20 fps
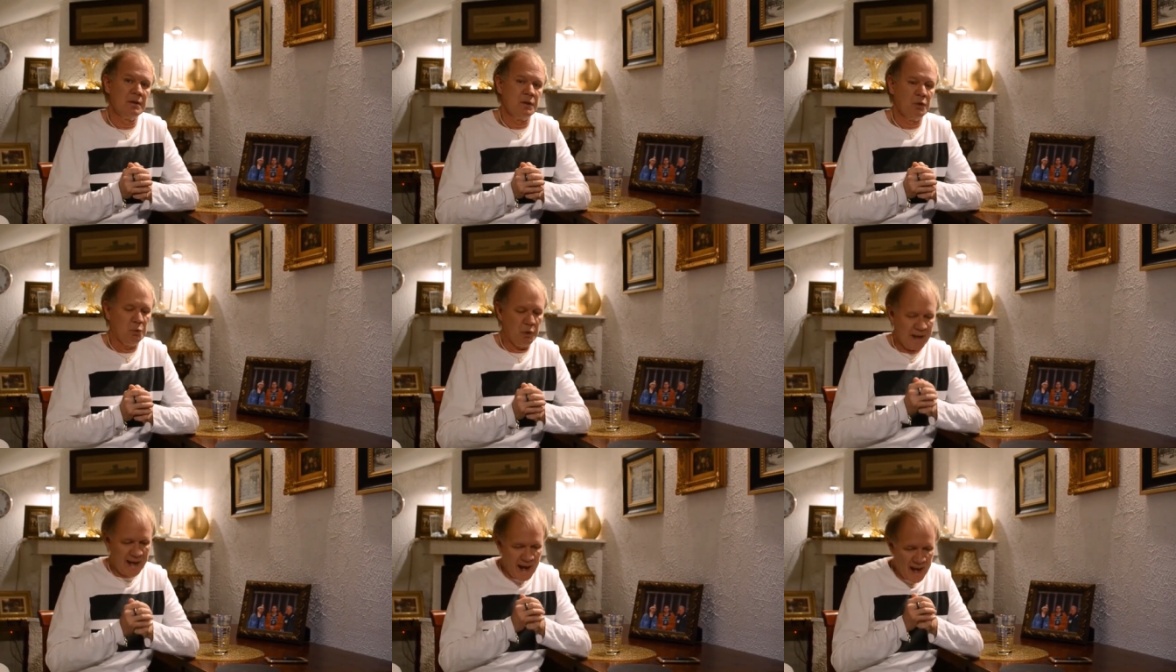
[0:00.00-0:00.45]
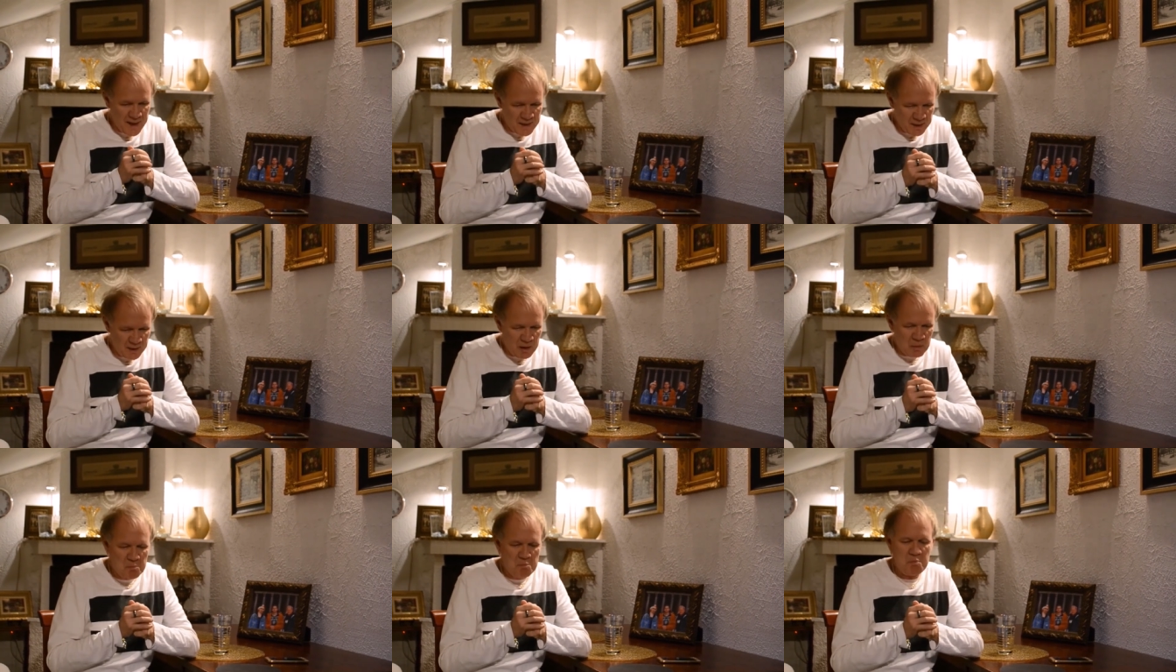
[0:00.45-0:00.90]
We had
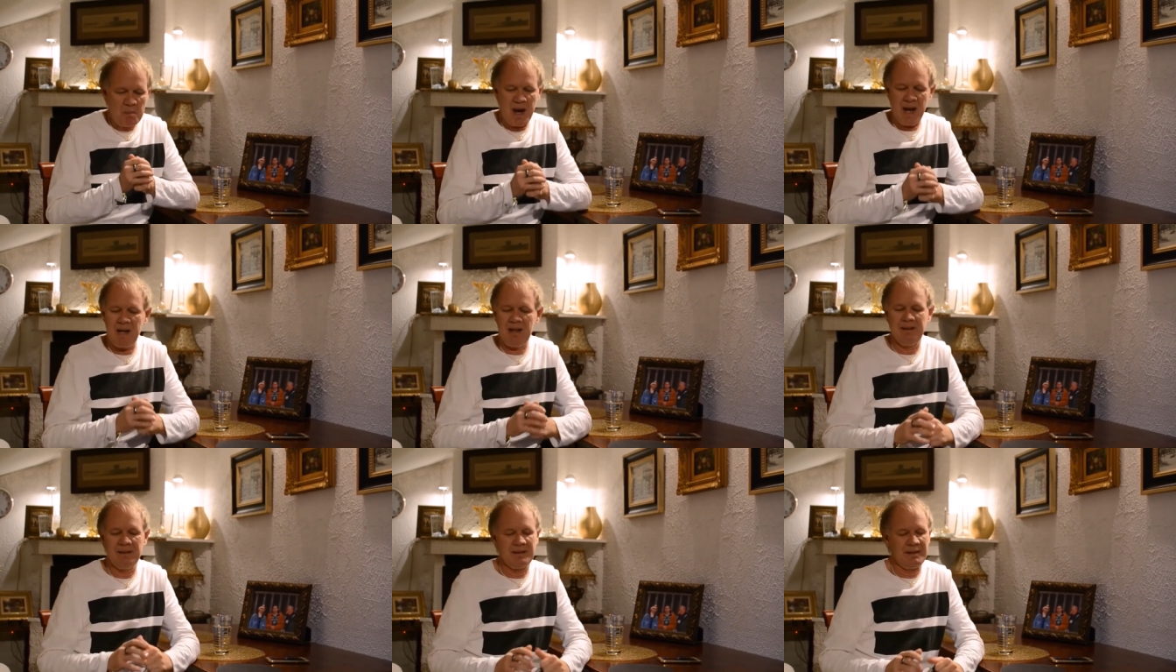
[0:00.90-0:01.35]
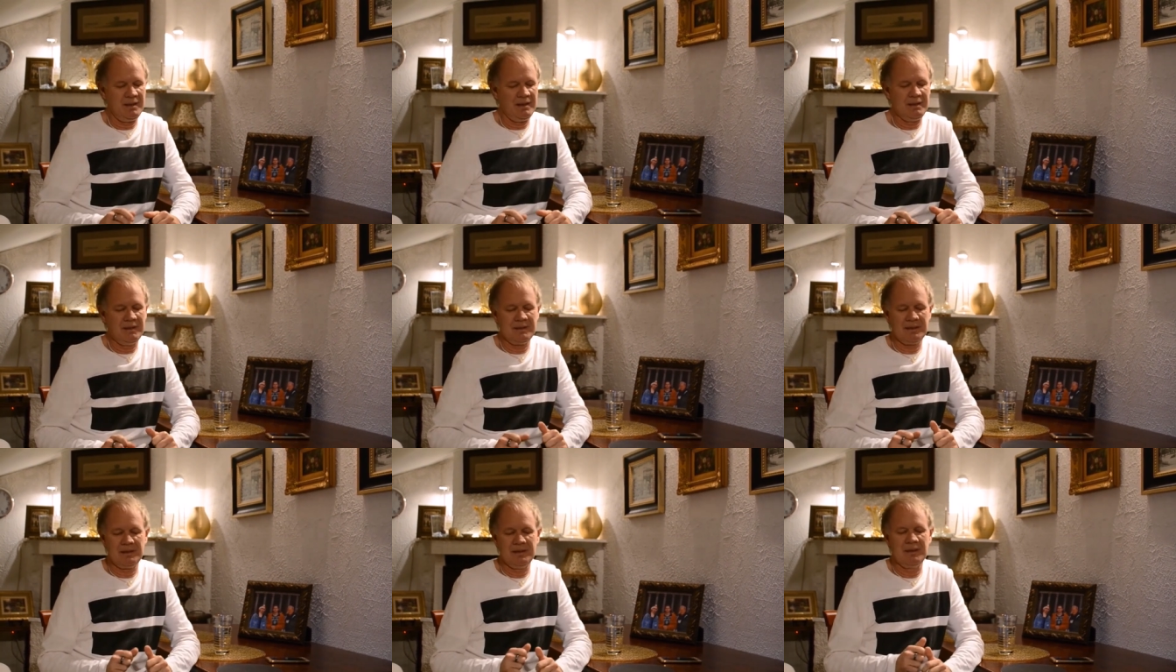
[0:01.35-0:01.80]
an
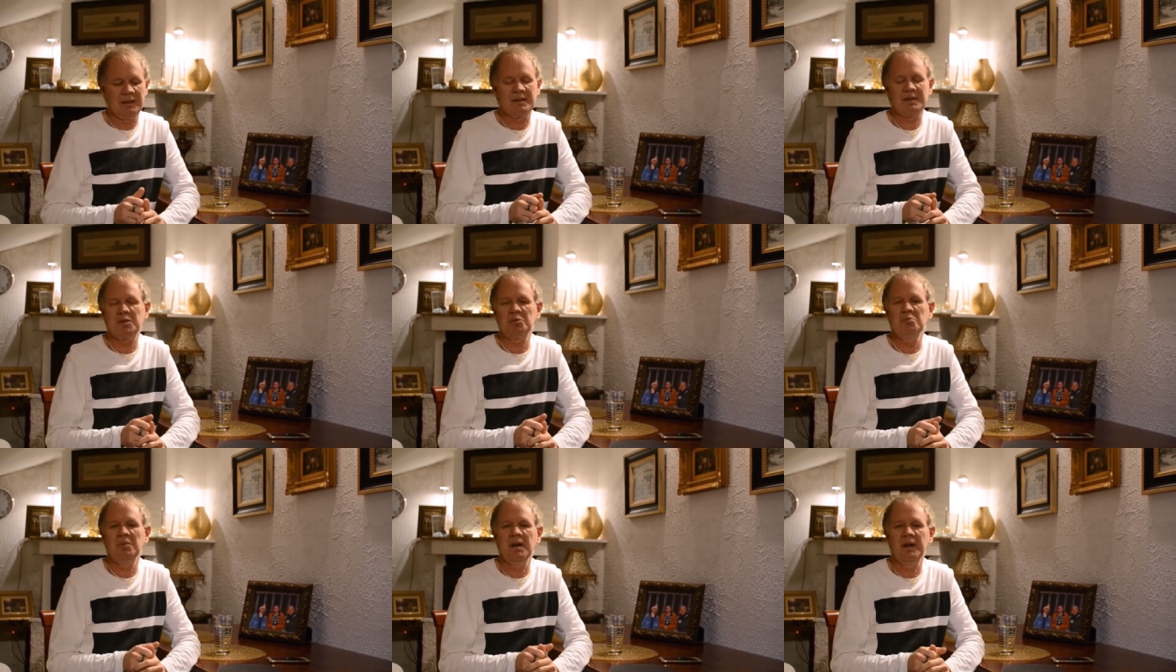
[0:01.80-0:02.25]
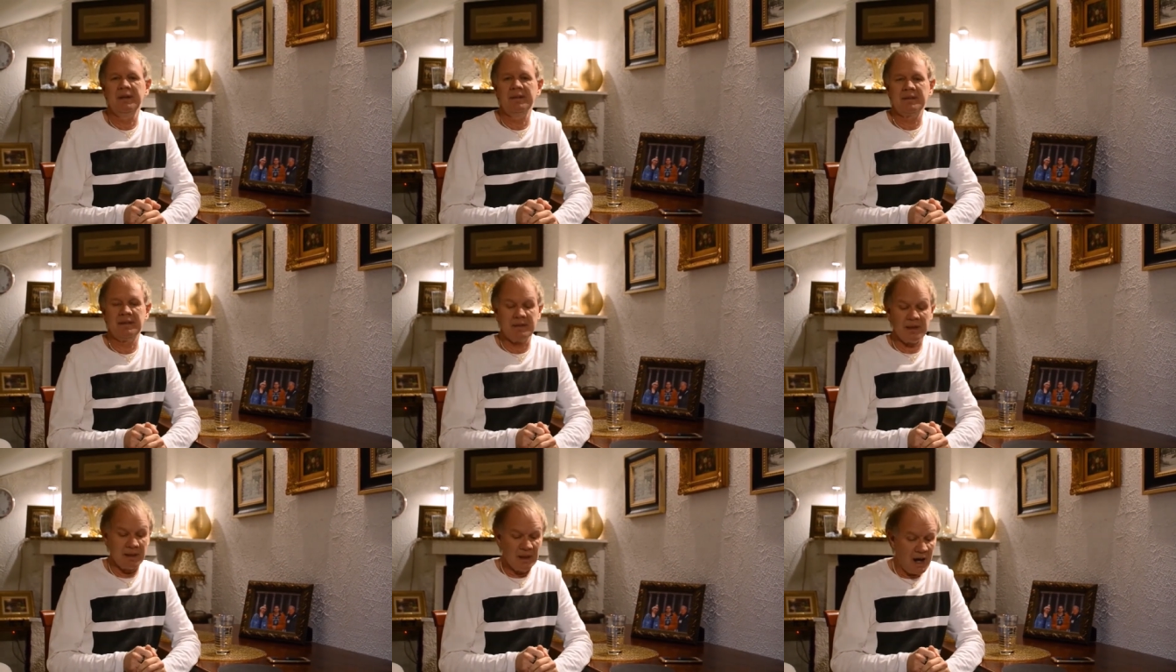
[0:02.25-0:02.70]
amazing six
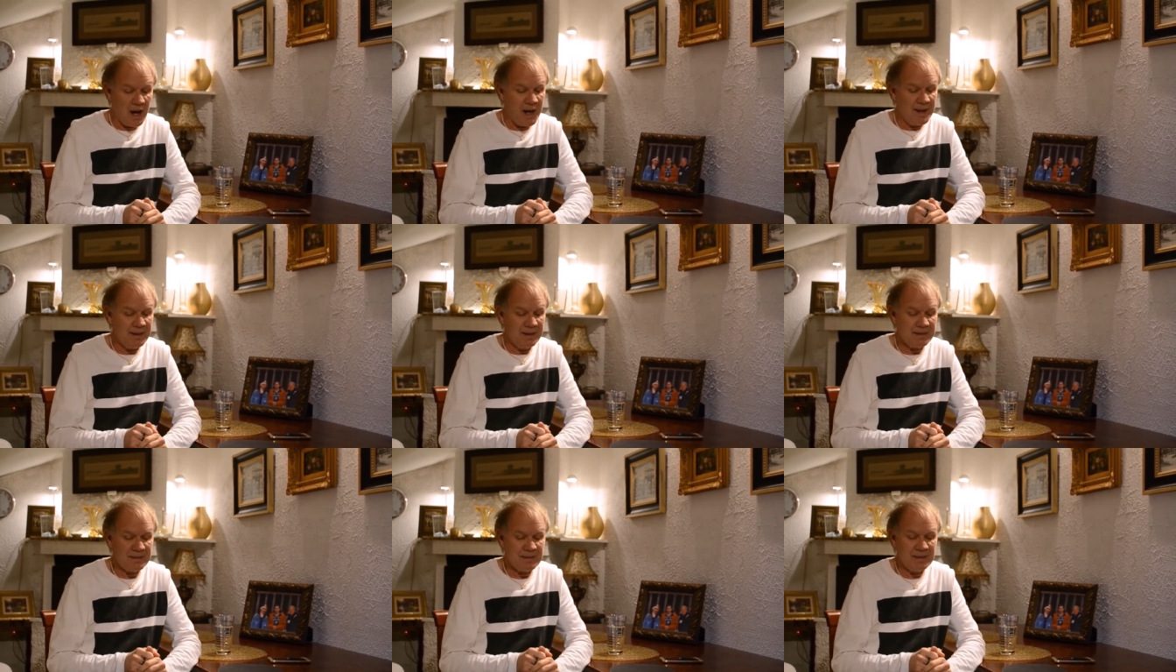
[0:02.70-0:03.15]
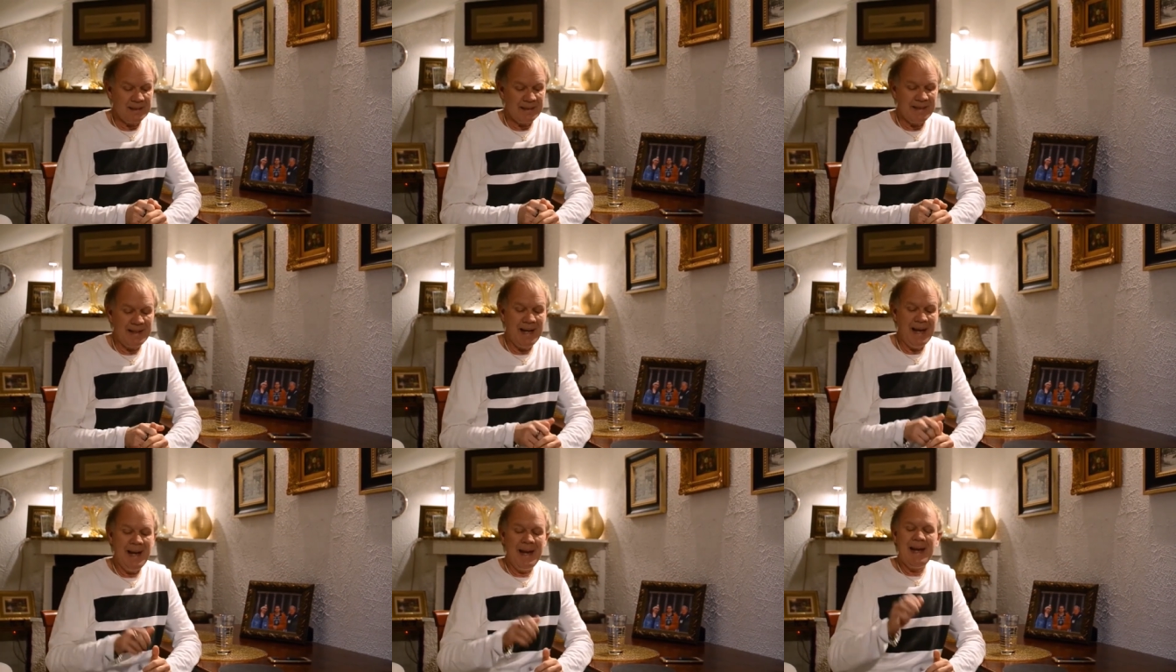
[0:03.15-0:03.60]
months that honestly